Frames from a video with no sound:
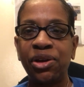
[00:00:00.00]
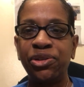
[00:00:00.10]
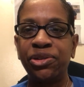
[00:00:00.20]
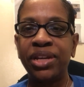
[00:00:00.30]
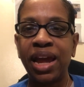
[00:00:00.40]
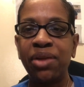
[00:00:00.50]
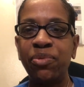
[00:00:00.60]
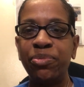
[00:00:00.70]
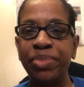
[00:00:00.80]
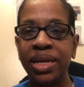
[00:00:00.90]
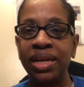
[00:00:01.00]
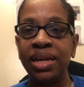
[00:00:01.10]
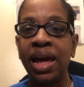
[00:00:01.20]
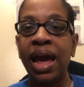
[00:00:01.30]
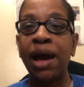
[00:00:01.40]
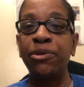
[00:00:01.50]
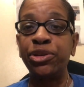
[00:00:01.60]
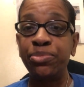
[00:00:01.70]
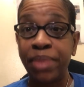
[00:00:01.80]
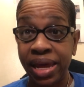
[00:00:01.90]
your day will be how
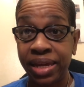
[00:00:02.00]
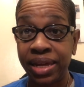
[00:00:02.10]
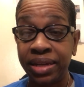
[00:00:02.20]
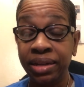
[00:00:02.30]
you make it.